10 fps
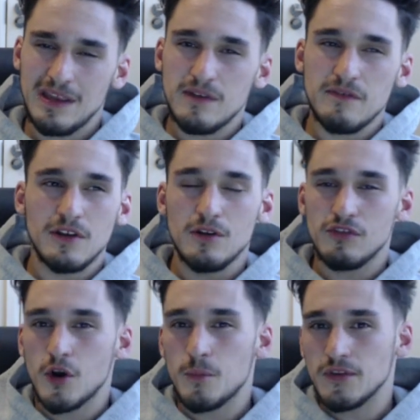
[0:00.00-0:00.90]
Even if you lose
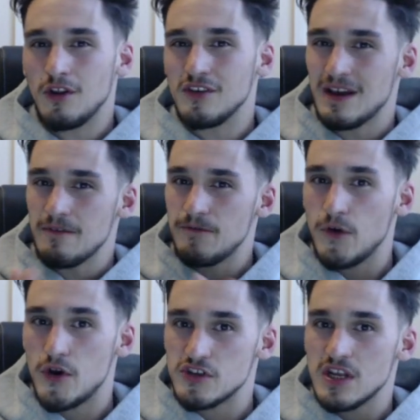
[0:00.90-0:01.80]
a couple of dollars at
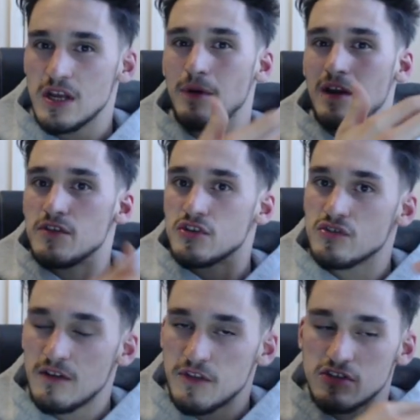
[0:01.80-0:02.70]
first, but
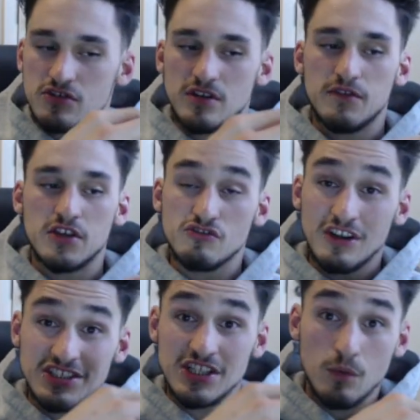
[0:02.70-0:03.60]
if the
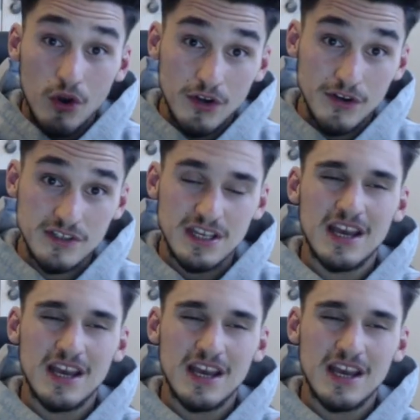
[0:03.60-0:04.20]
strategy works,